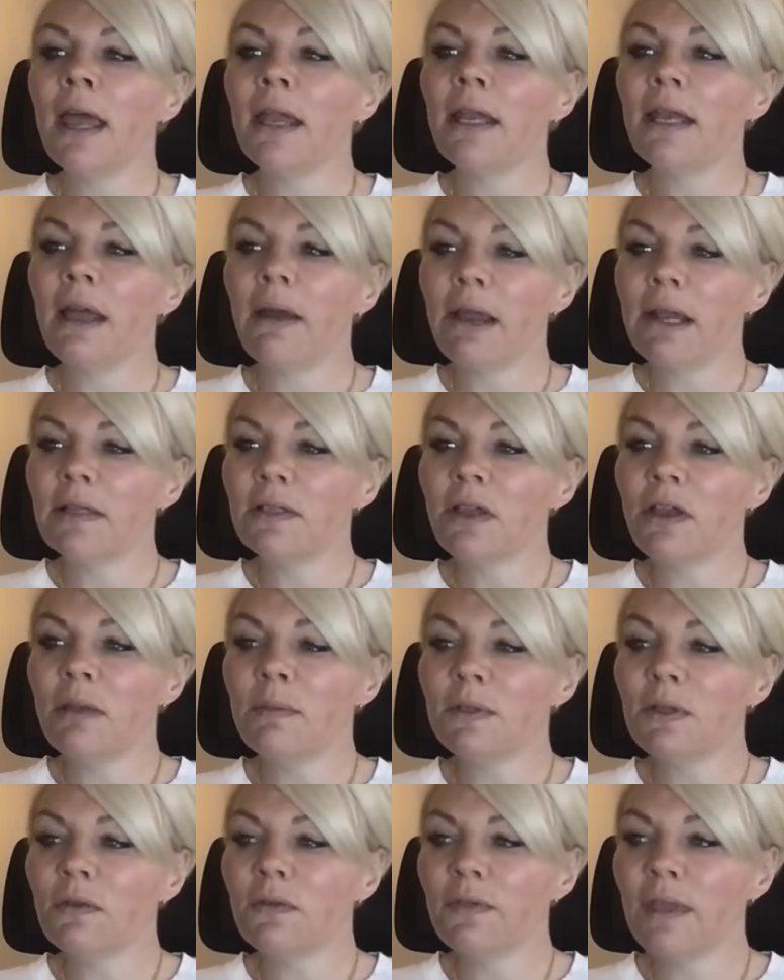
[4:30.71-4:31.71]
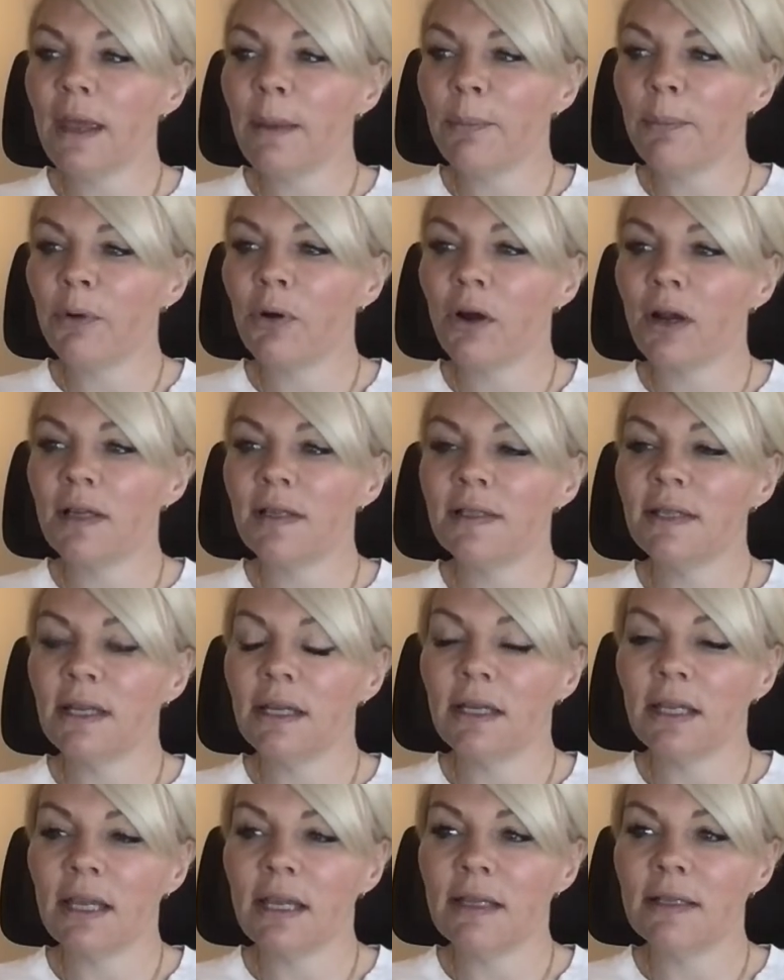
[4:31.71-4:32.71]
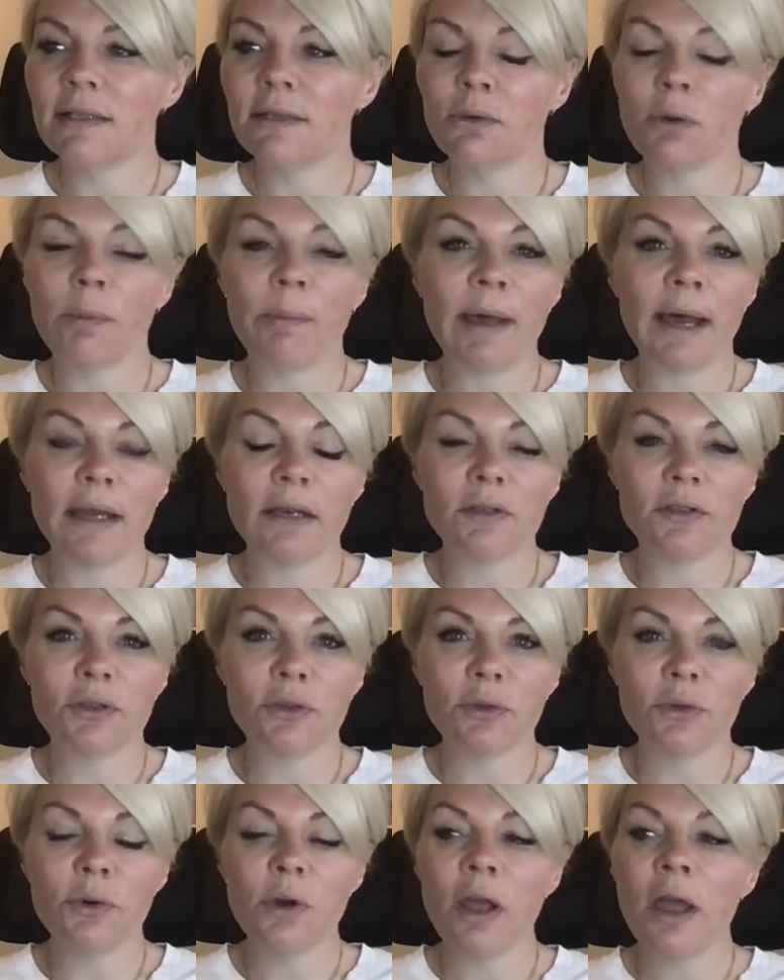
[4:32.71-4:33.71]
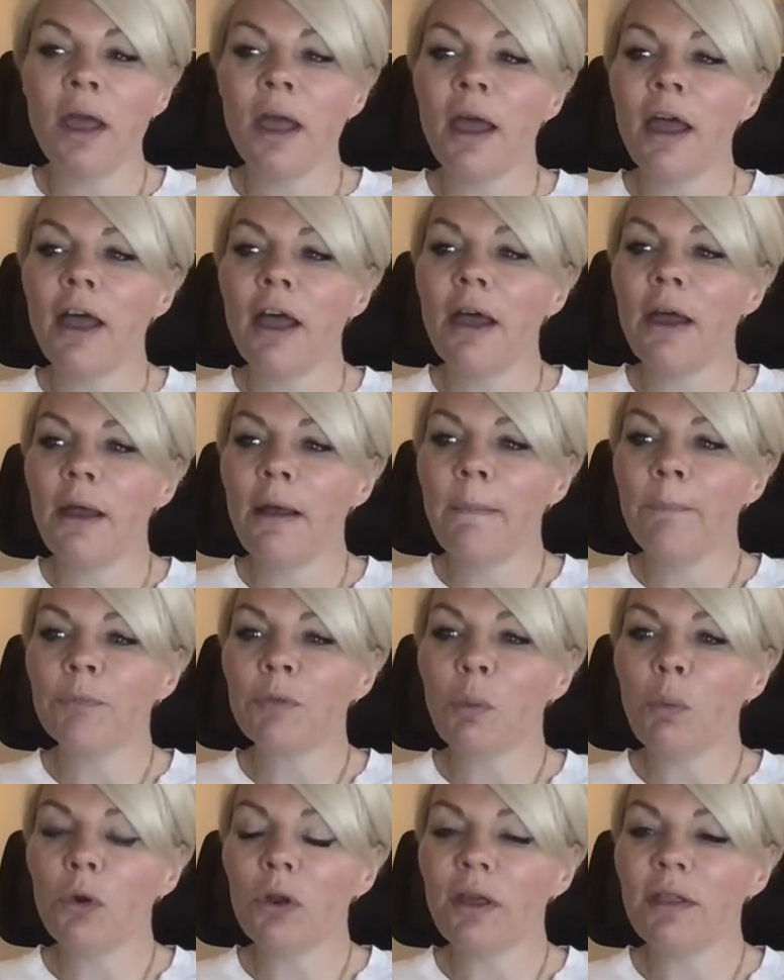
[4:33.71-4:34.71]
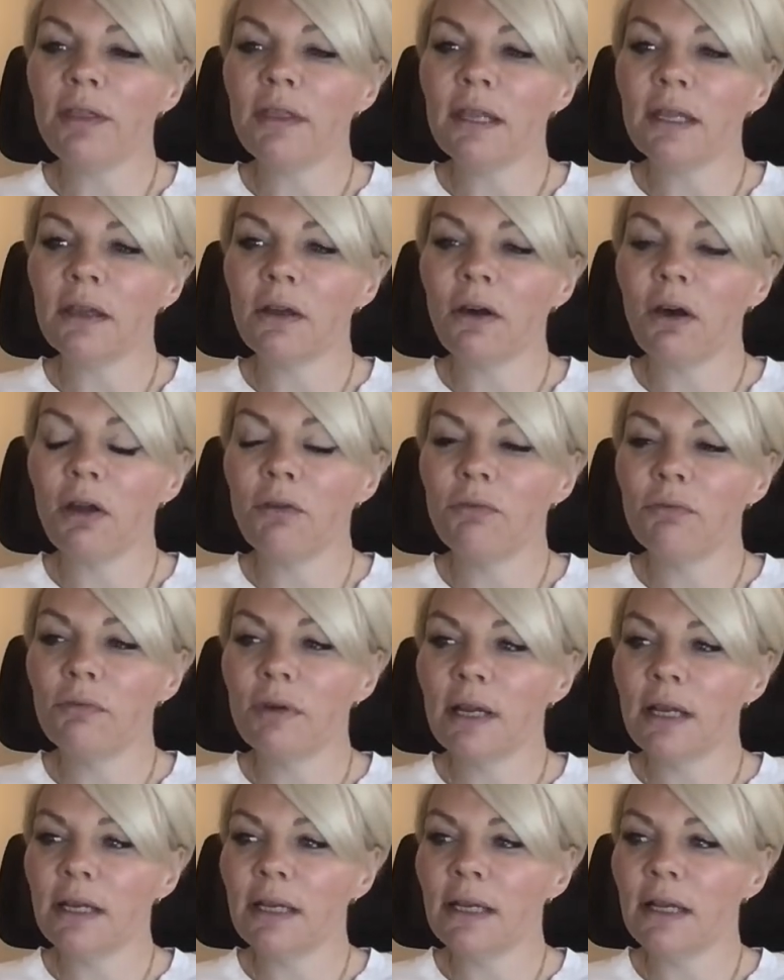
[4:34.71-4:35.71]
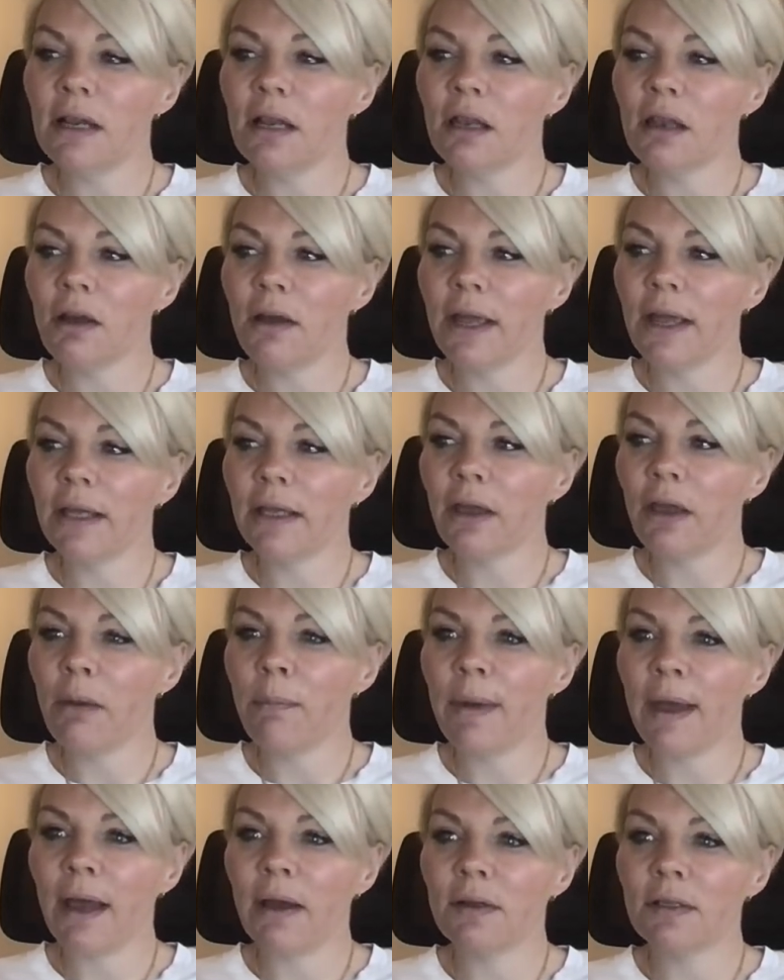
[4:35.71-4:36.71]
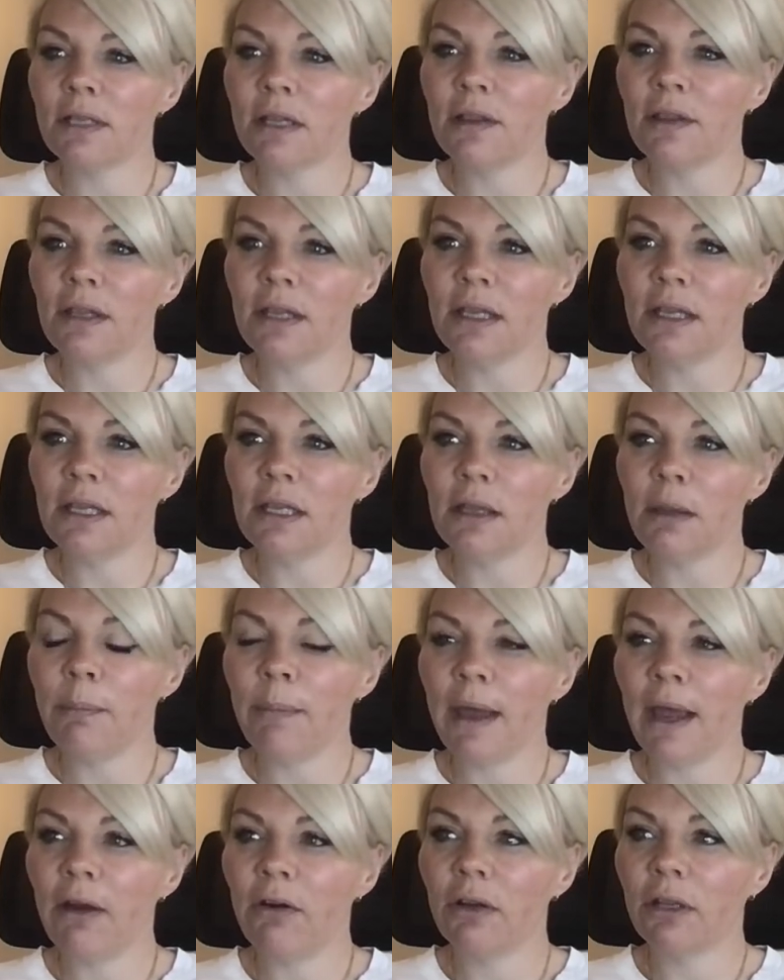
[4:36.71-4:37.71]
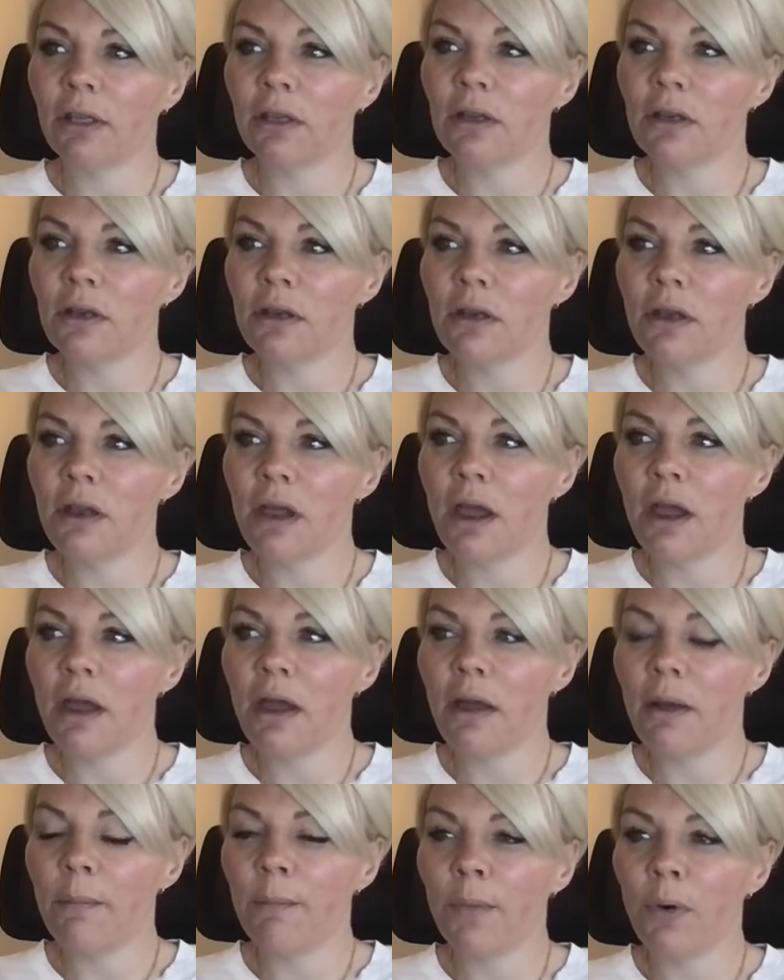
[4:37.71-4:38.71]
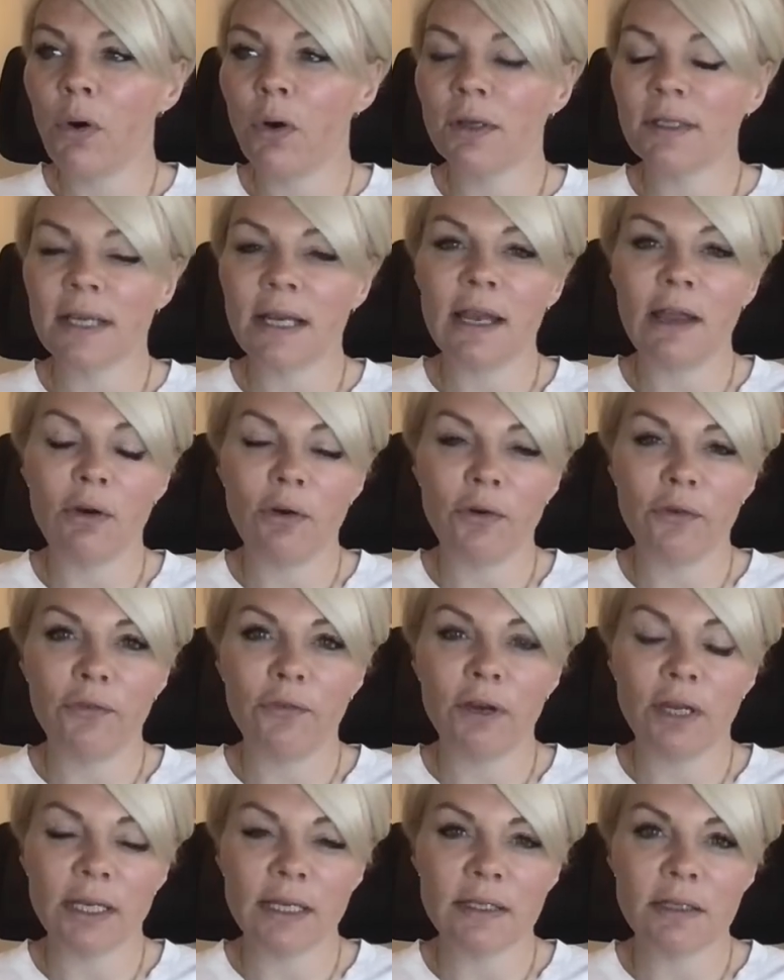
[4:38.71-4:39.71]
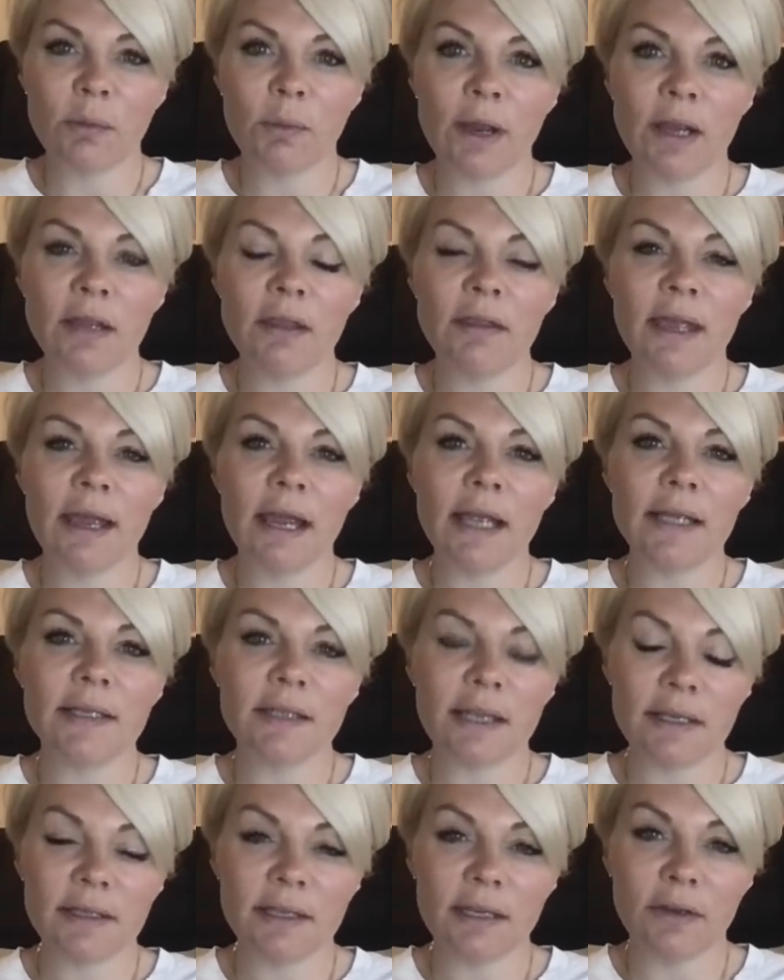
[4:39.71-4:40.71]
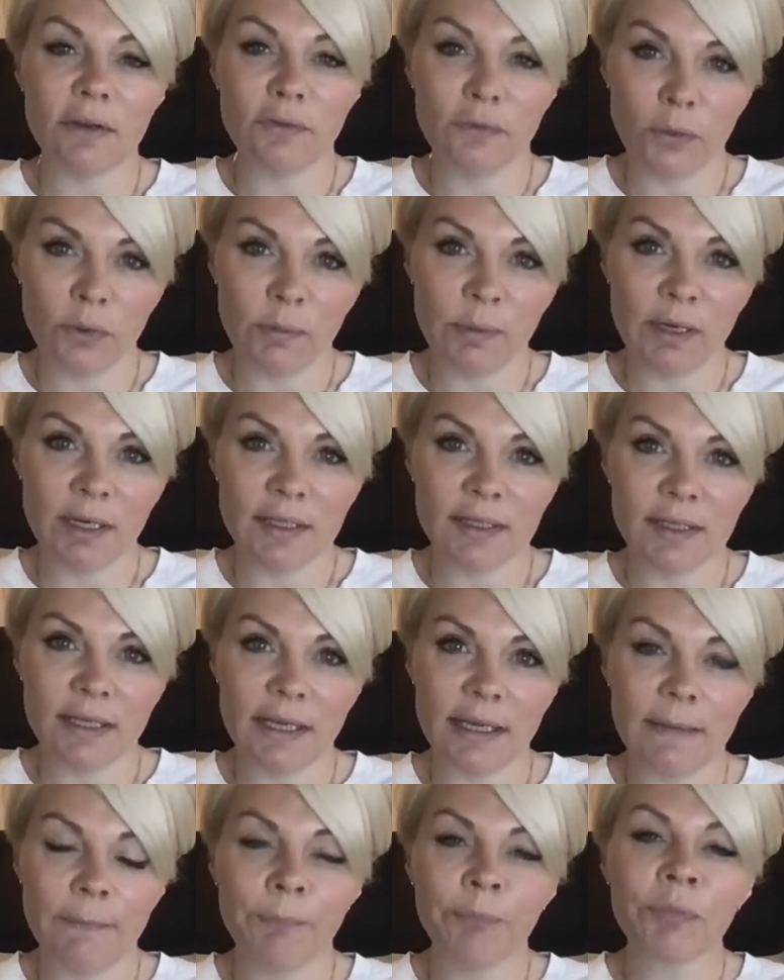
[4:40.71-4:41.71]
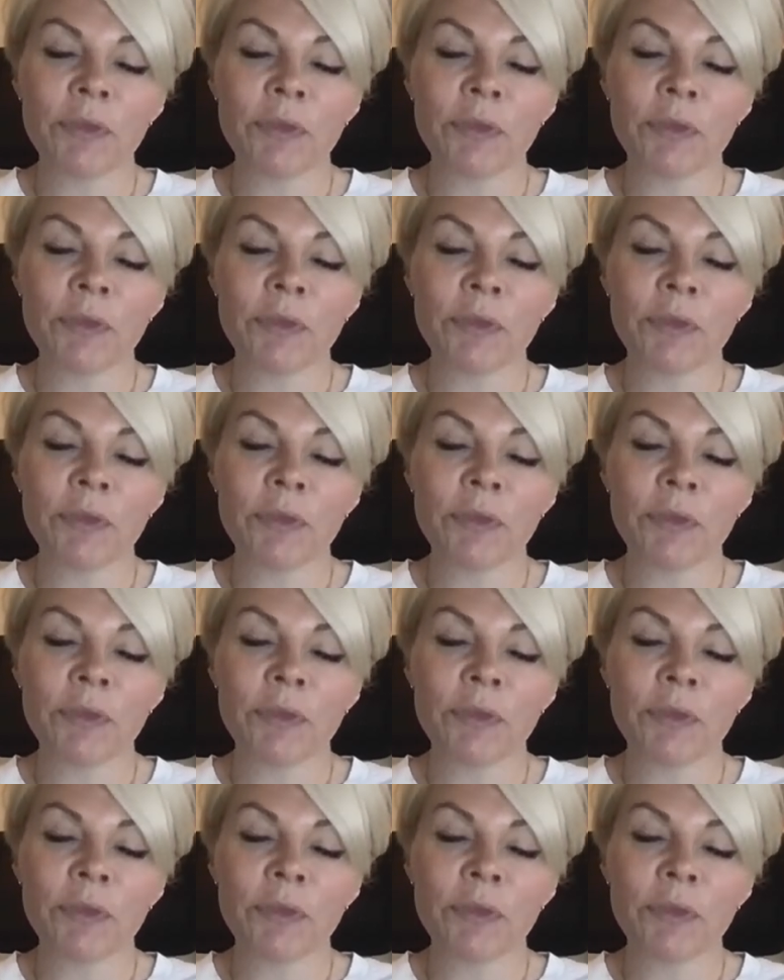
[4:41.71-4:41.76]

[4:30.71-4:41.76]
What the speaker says: Now, in terms of their pricing, it's not bad at all. What I think I really like about the Paragon holiday let offering is the way that they're assessing affordability.